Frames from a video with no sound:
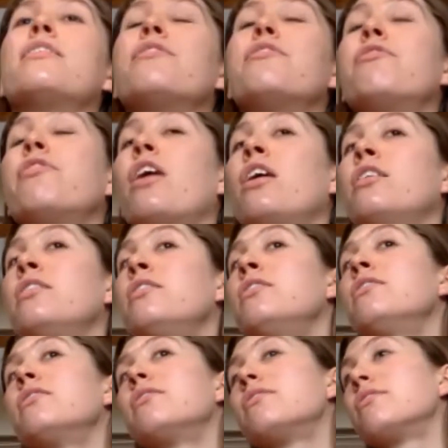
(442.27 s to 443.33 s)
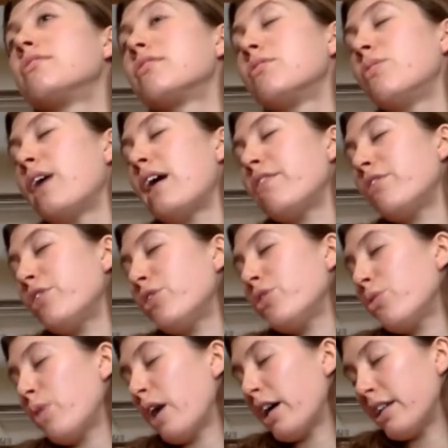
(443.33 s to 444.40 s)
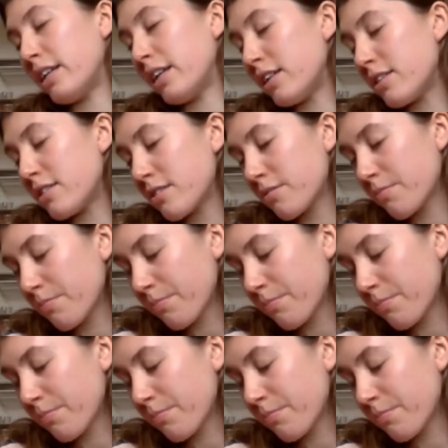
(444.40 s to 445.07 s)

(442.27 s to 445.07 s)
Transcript: fun, whatever your word is.